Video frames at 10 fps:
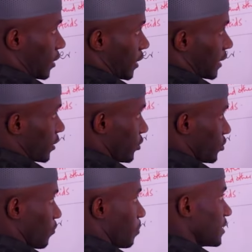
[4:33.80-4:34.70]

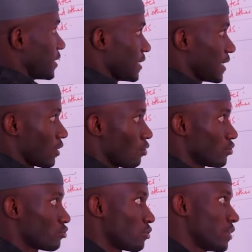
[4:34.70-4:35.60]
pastures that are
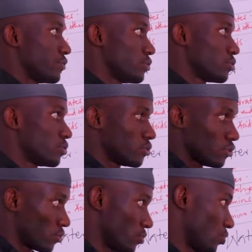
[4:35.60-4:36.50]
going to give you
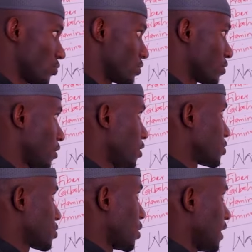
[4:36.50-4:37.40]
those.
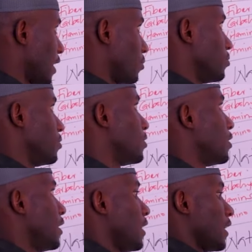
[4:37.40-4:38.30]
So now,
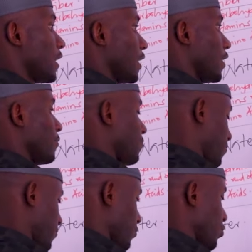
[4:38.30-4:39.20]

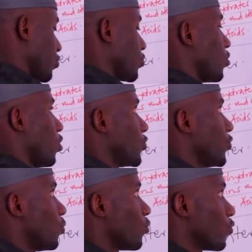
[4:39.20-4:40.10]
if you
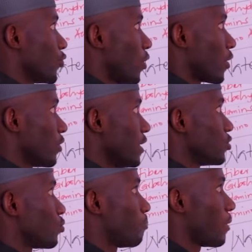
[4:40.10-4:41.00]
are
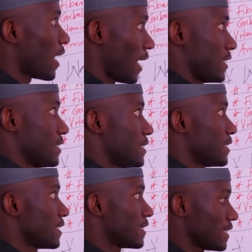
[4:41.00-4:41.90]
going to plant
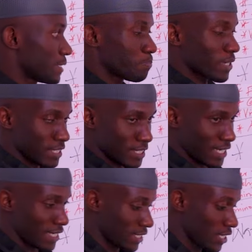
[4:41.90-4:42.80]
these
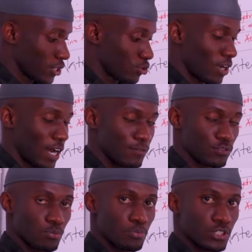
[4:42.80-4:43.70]
pastures, you
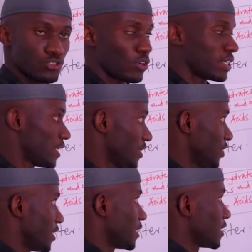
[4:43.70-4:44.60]
have to be
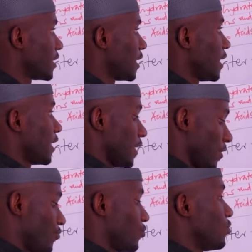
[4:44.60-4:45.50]
strategic.
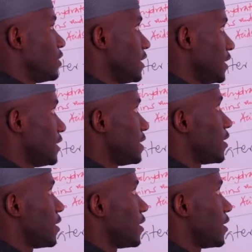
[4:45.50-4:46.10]
If you need